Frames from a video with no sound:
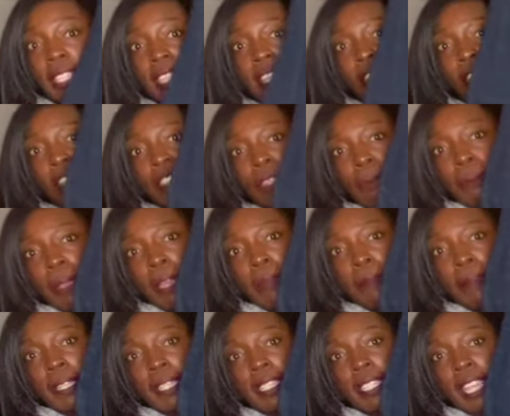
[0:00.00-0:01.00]
here at the bottom
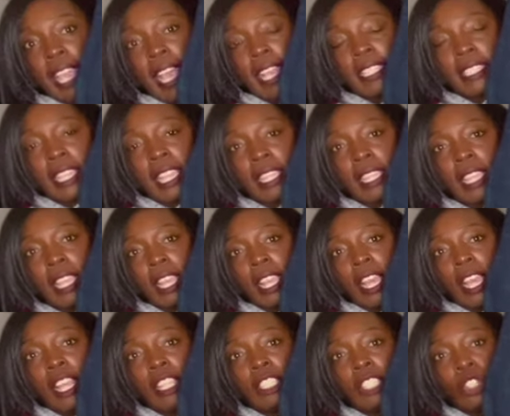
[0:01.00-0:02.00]
because it has like
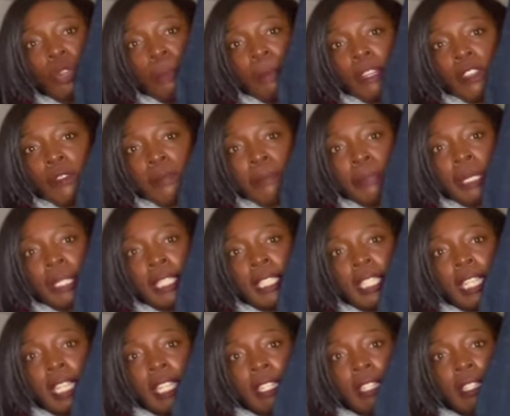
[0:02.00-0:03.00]
a little bit of
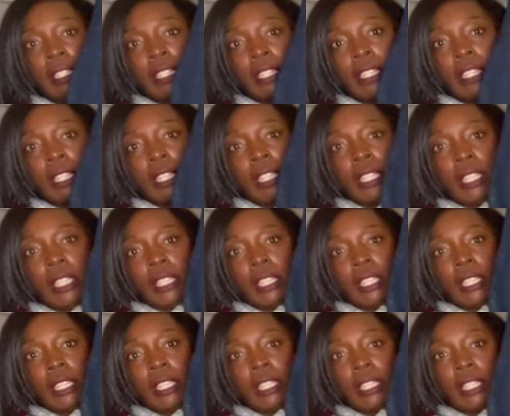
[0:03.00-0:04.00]
pleating
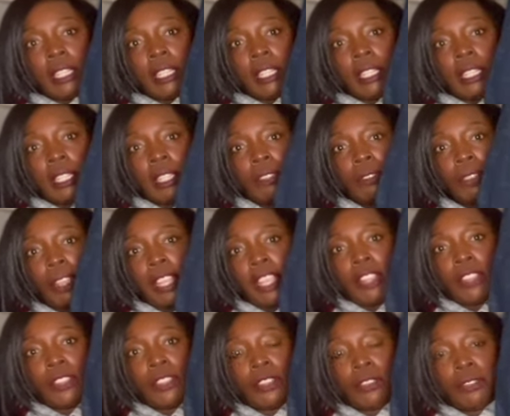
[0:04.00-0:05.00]
right here
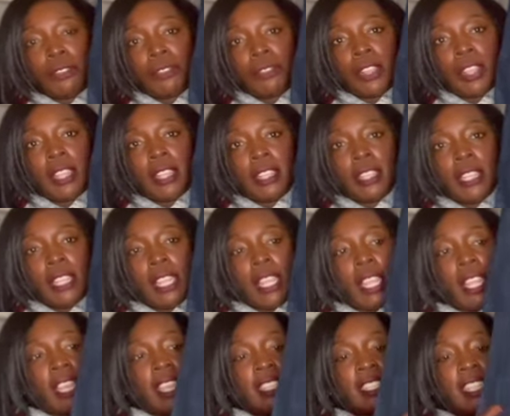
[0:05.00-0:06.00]
in the front.
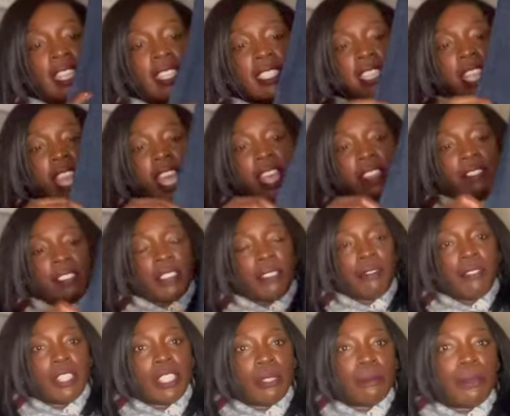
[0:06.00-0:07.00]
It does have an
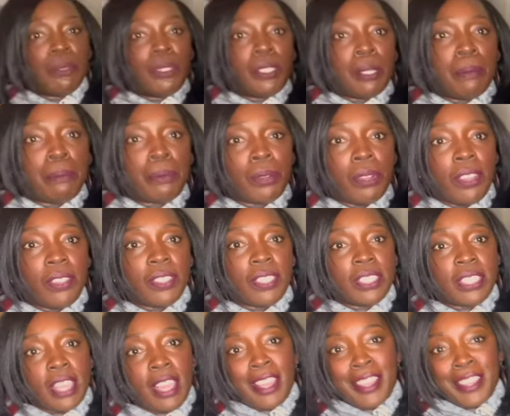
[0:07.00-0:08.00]
invisible zipper on the side,